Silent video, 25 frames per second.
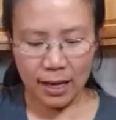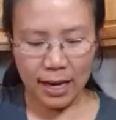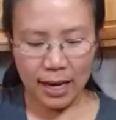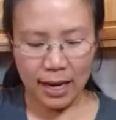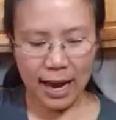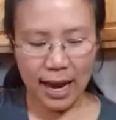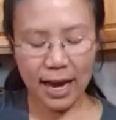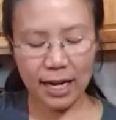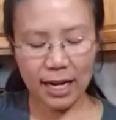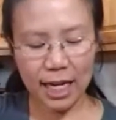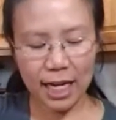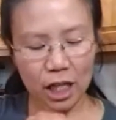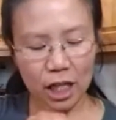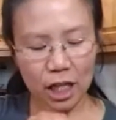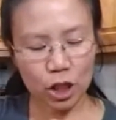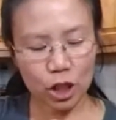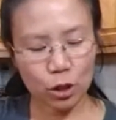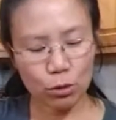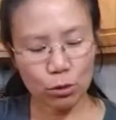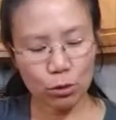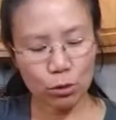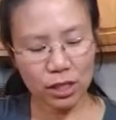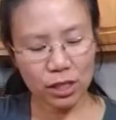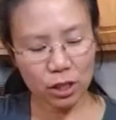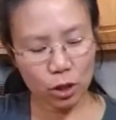And
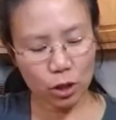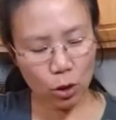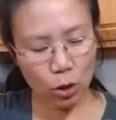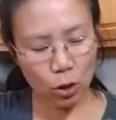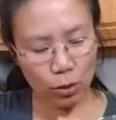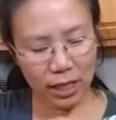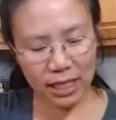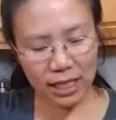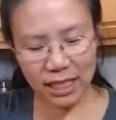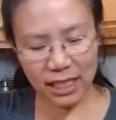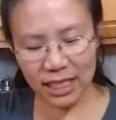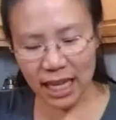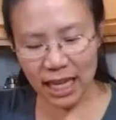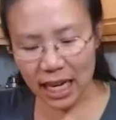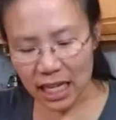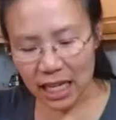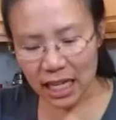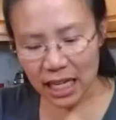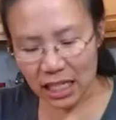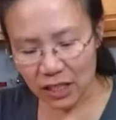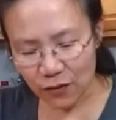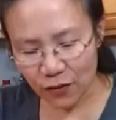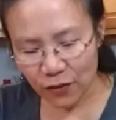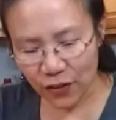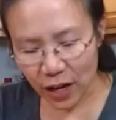you'll notice that
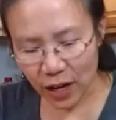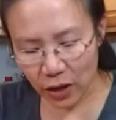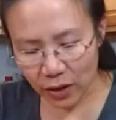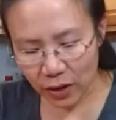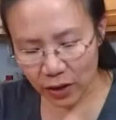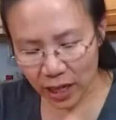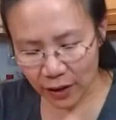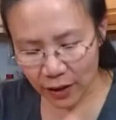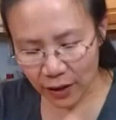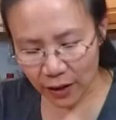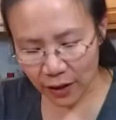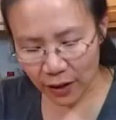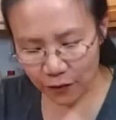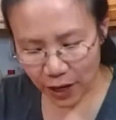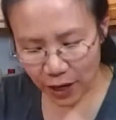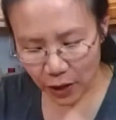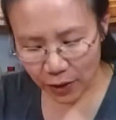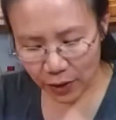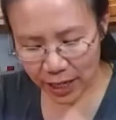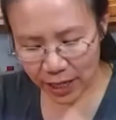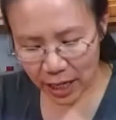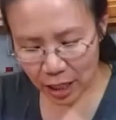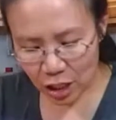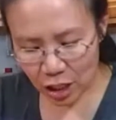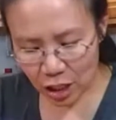it's very,
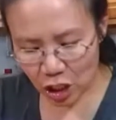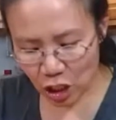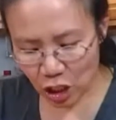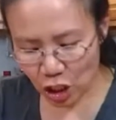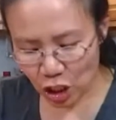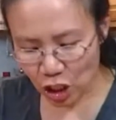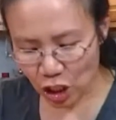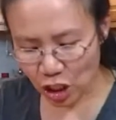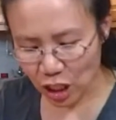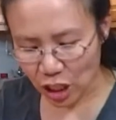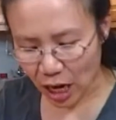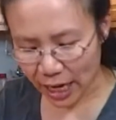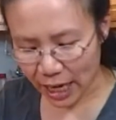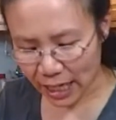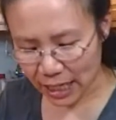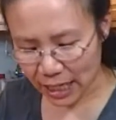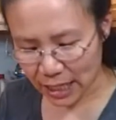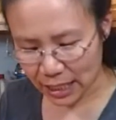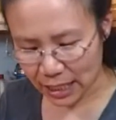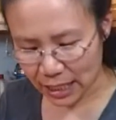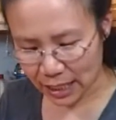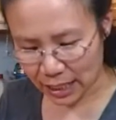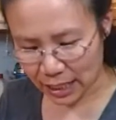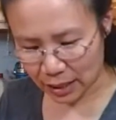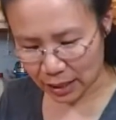very
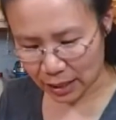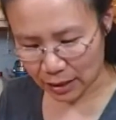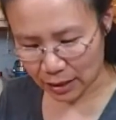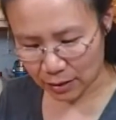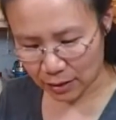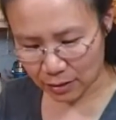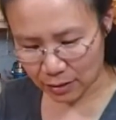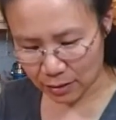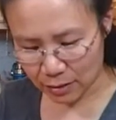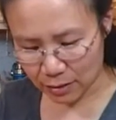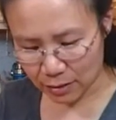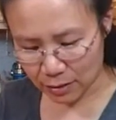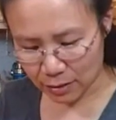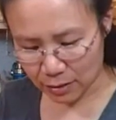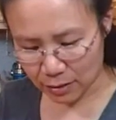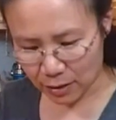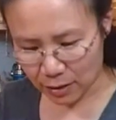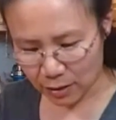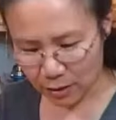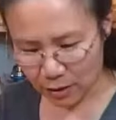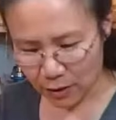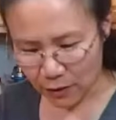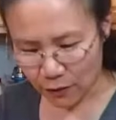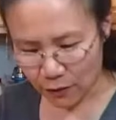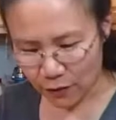shiny.
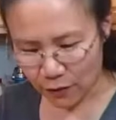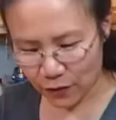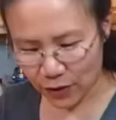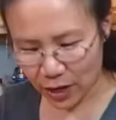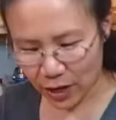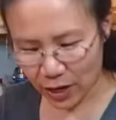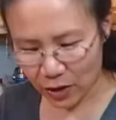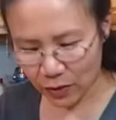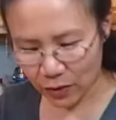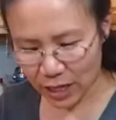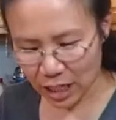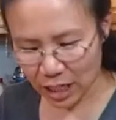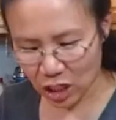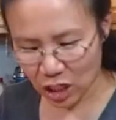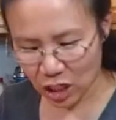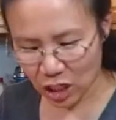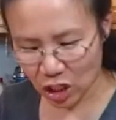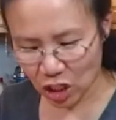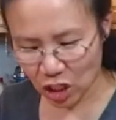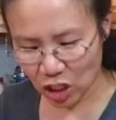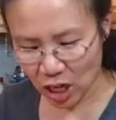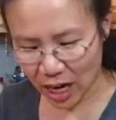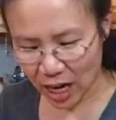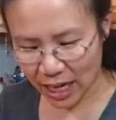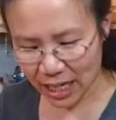Very
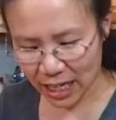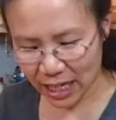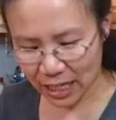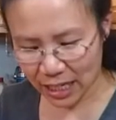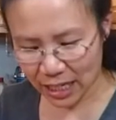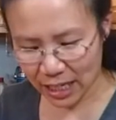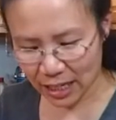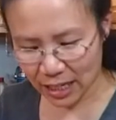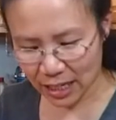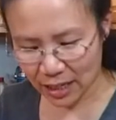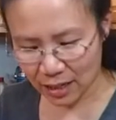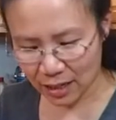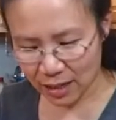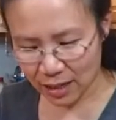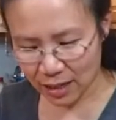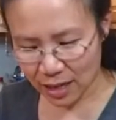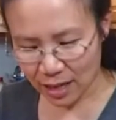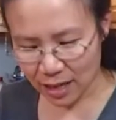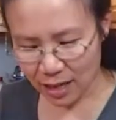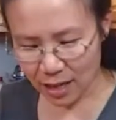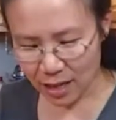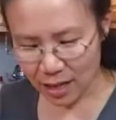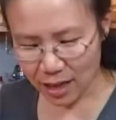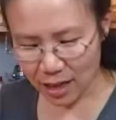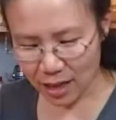shiny,
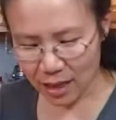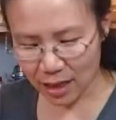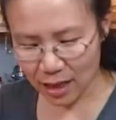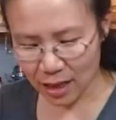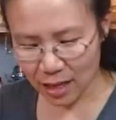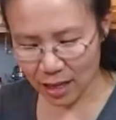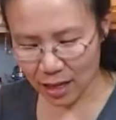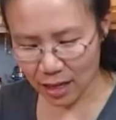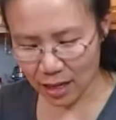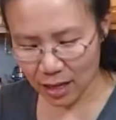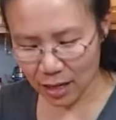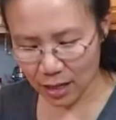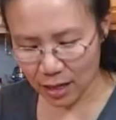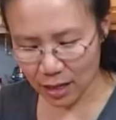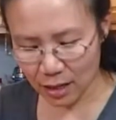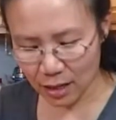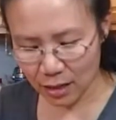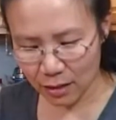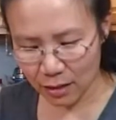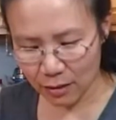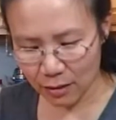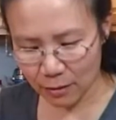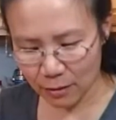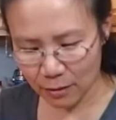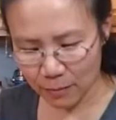thin,
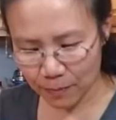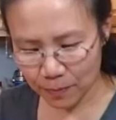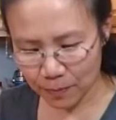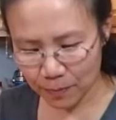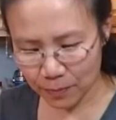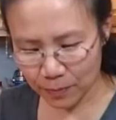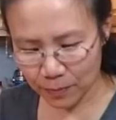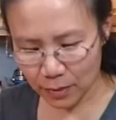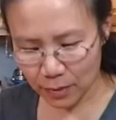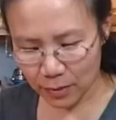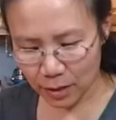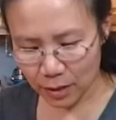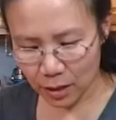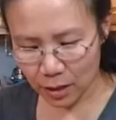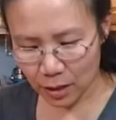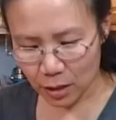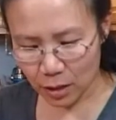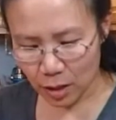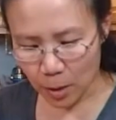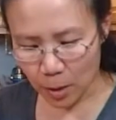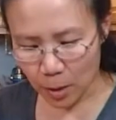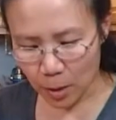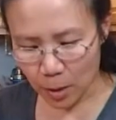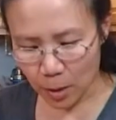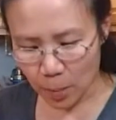
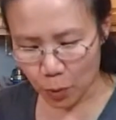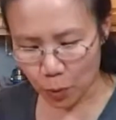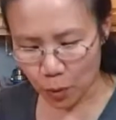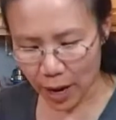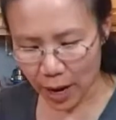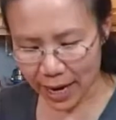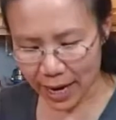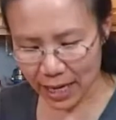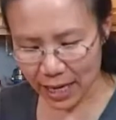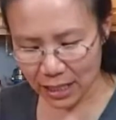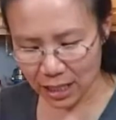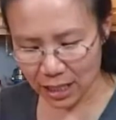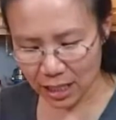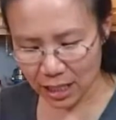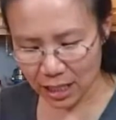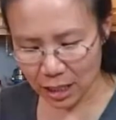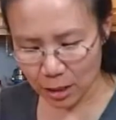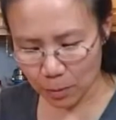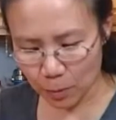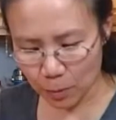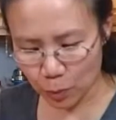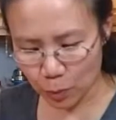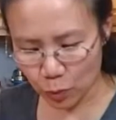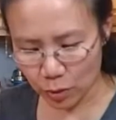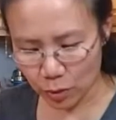bright,
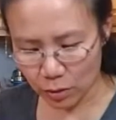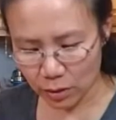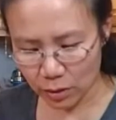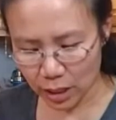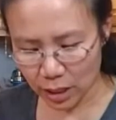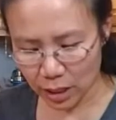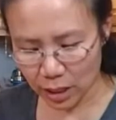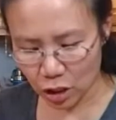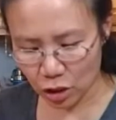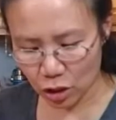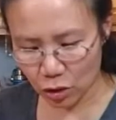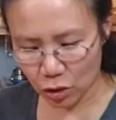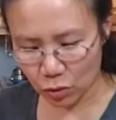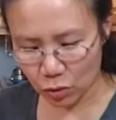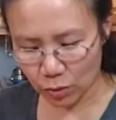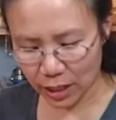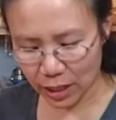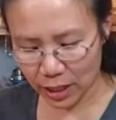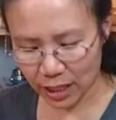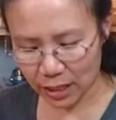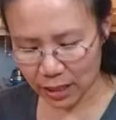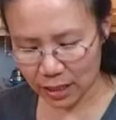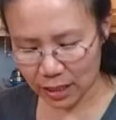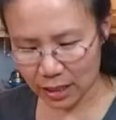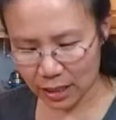brilliant
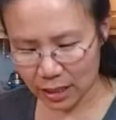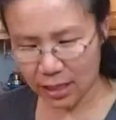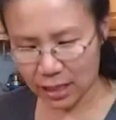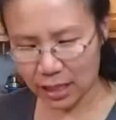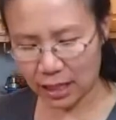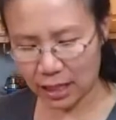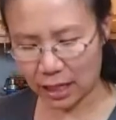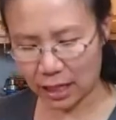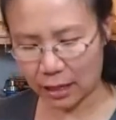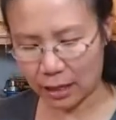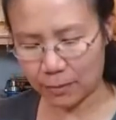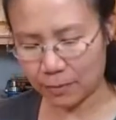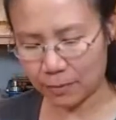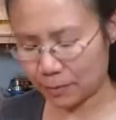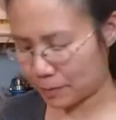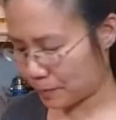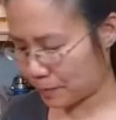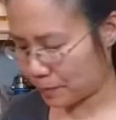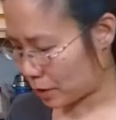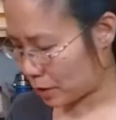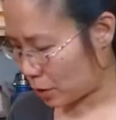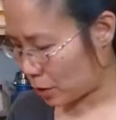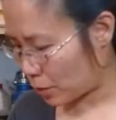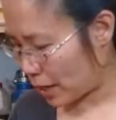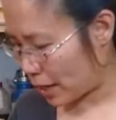green tea.
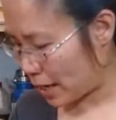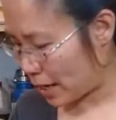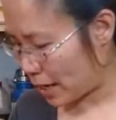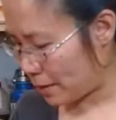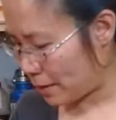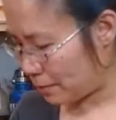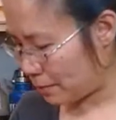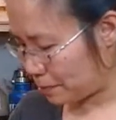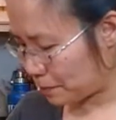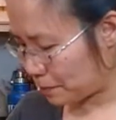All right?